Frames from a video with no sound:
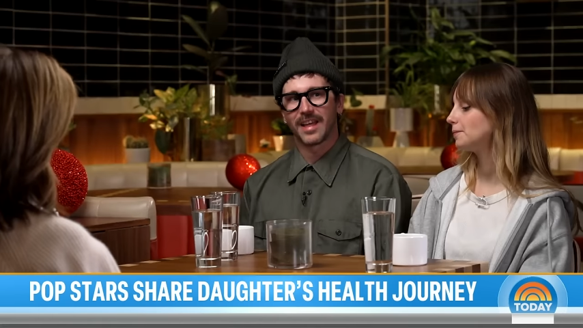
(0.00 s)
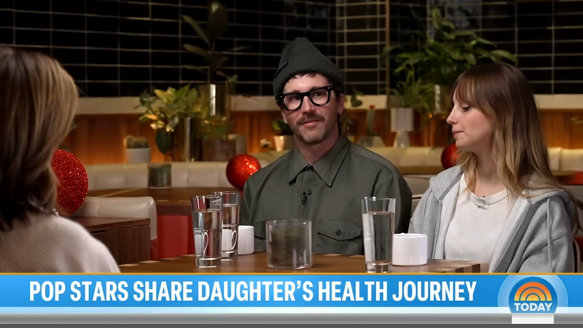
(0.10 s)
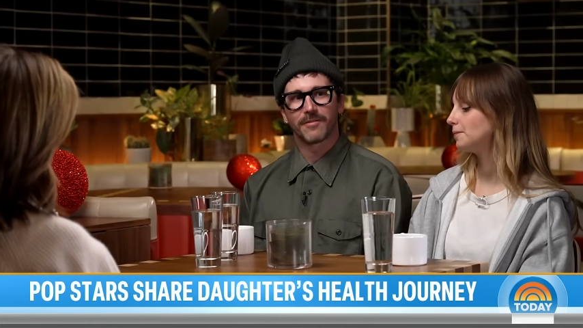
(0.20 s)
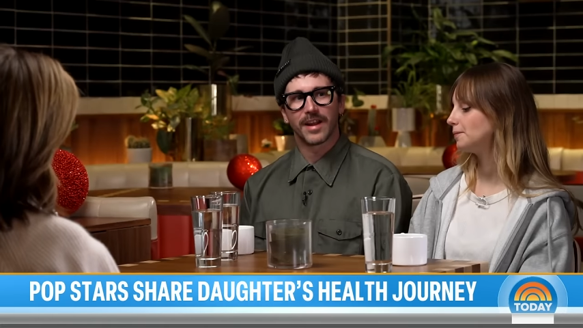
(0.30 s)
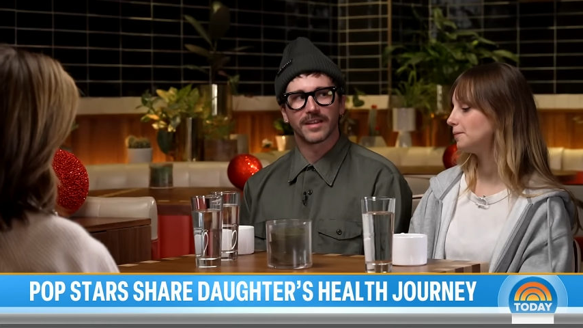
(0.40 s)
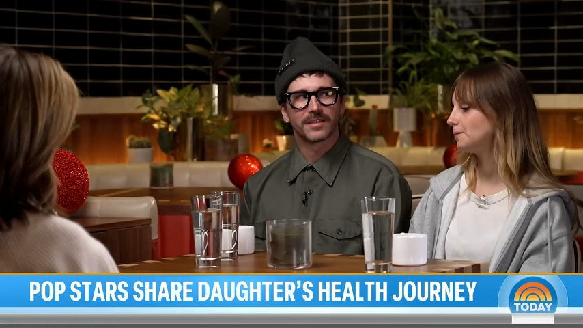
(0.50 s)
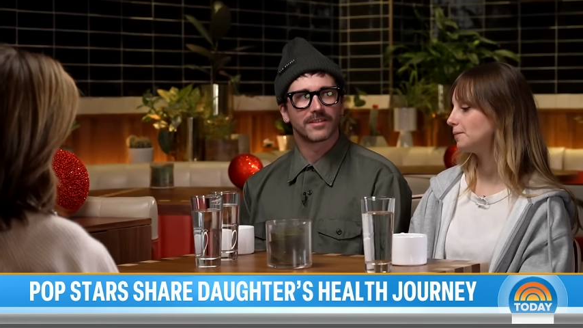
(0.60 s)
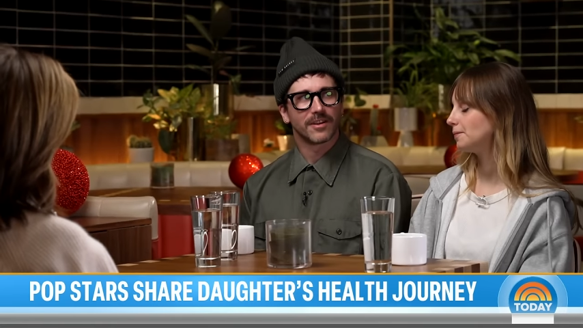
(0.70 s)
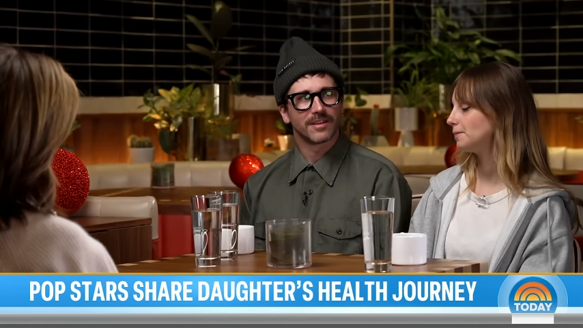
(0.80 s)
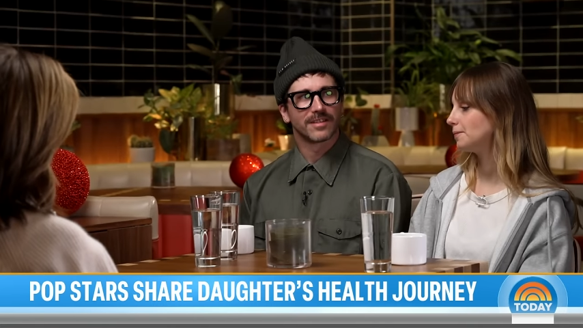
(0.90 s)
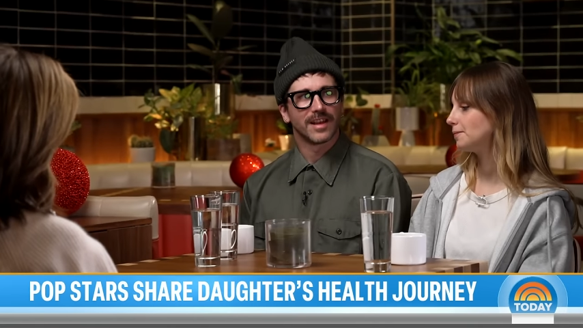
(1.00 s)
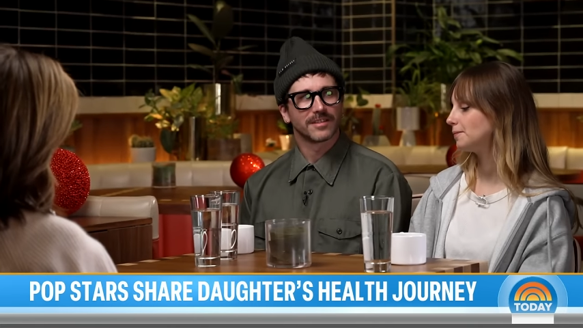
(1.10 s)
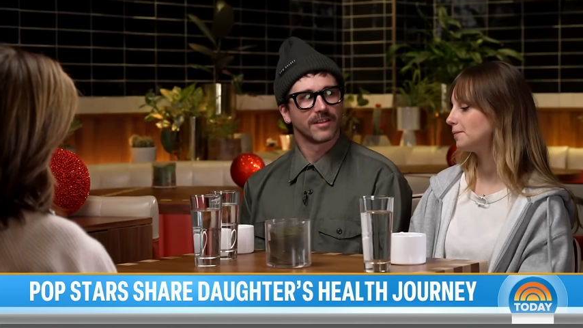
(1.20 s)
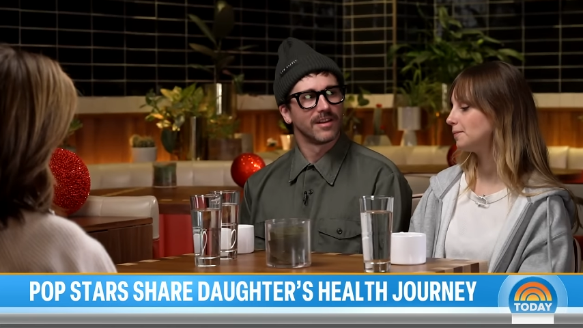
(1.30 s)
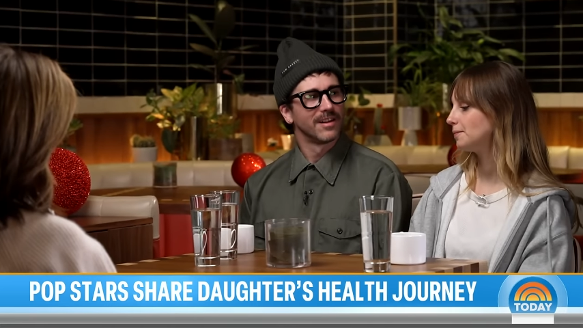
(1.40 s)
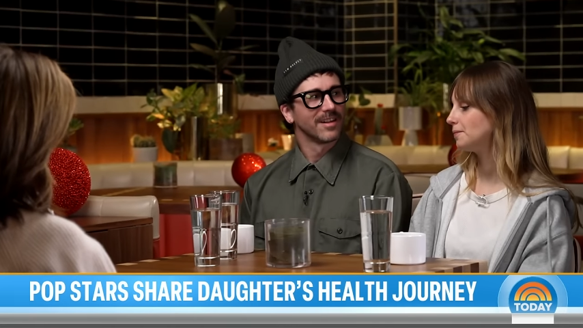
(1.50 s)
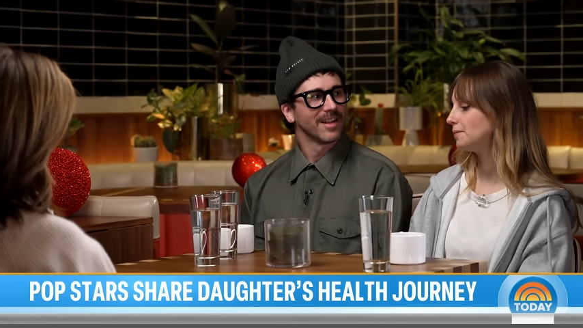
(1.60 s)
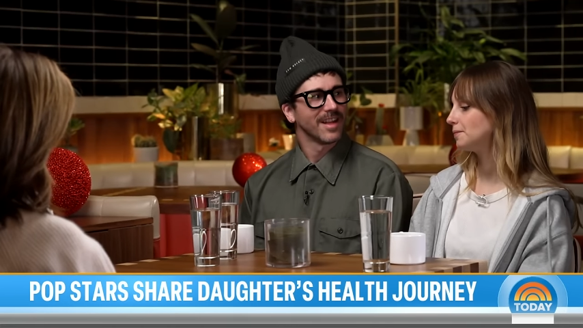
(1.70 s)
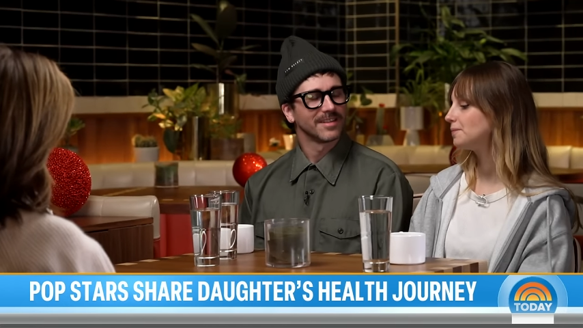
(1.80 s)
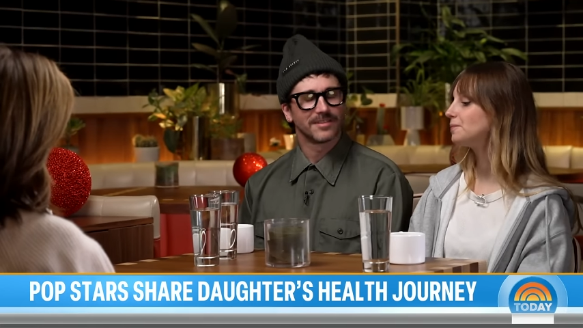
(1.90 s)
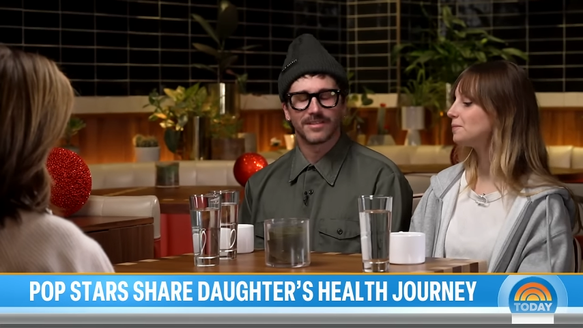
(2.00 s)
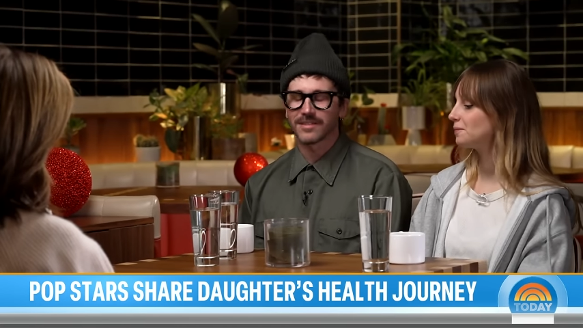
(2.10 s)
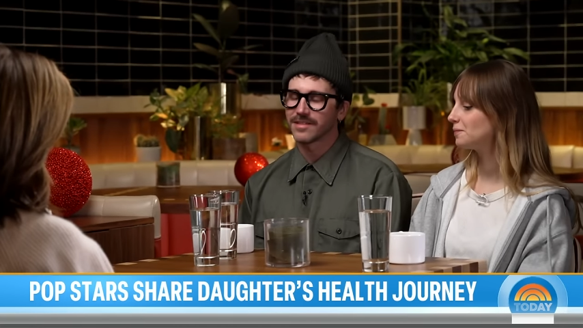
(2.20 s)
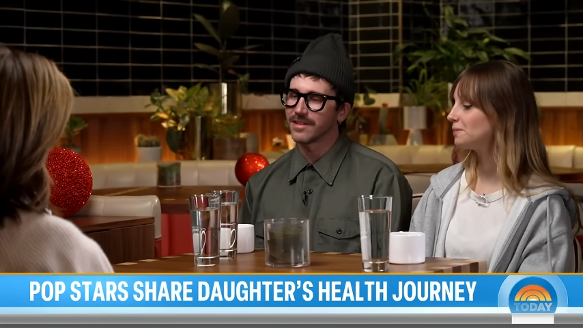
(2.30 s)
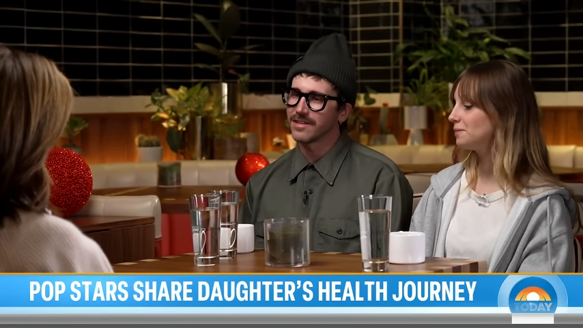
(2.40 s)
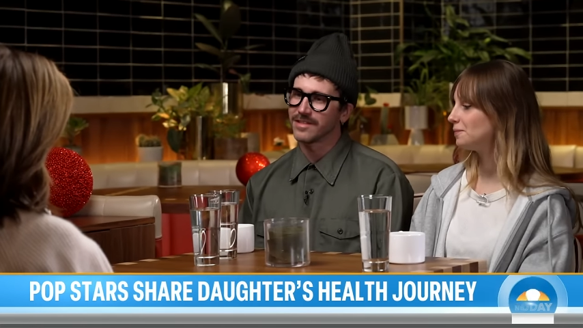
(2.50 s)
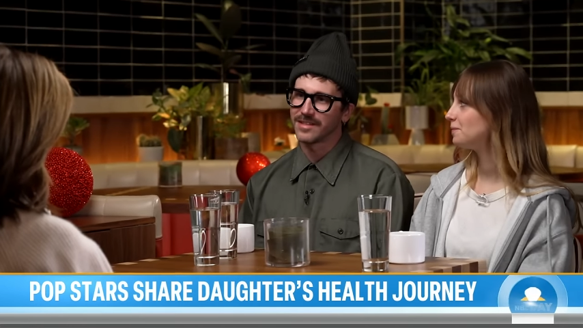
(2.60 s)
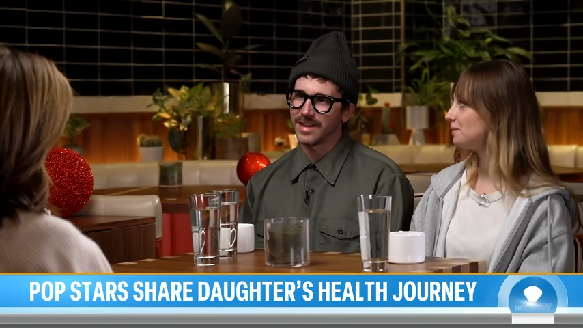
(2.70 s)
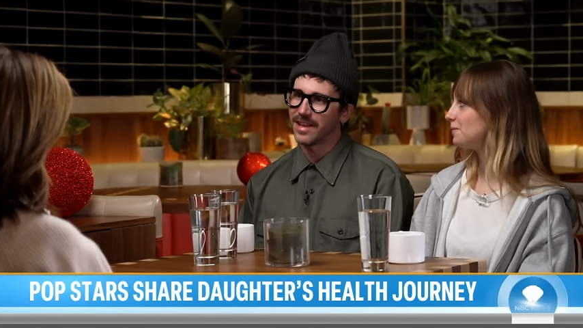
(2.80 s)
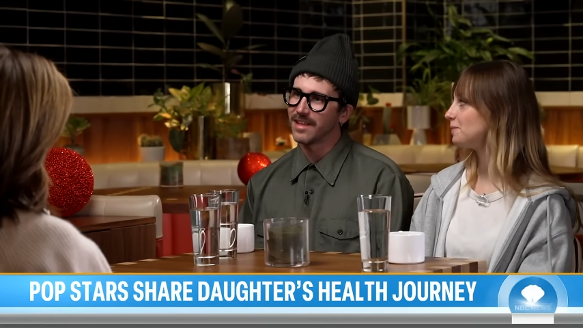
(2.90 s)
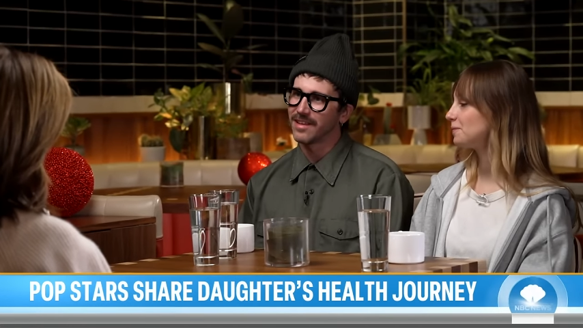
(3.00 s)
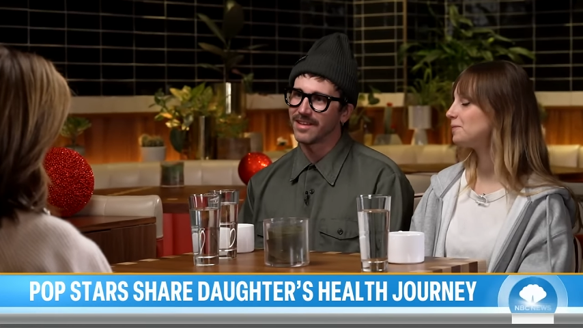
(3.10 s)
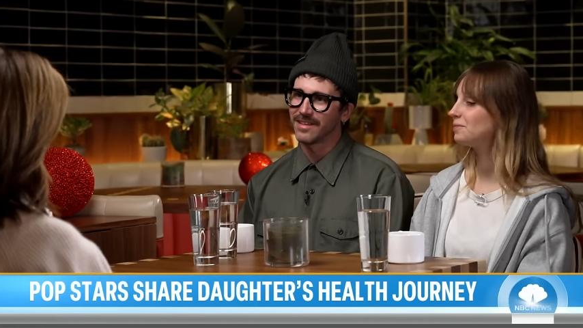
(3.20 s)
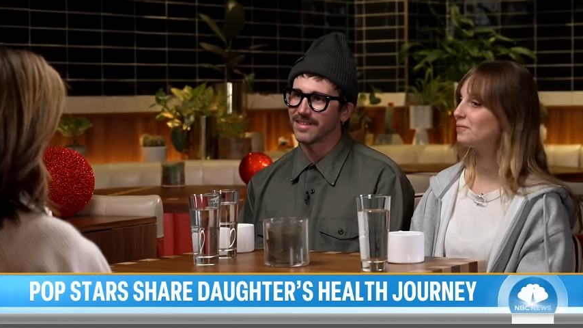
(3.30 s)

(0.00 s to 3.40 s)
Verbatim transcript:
Speaker 1: And Frances heard that song, and she just started singing